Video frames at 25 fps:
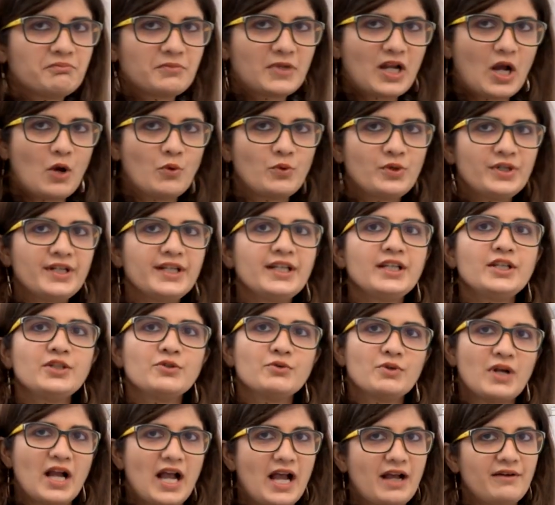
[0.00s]
counting,
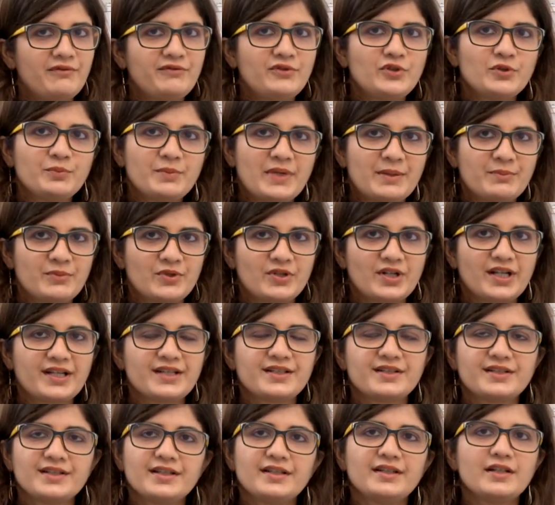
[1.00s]
you have to
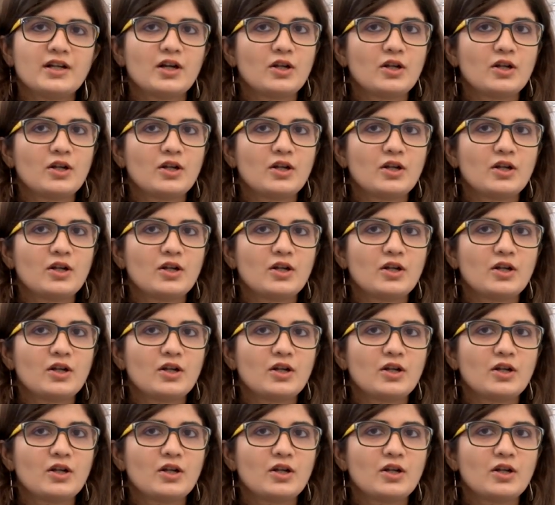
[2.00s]
memorize it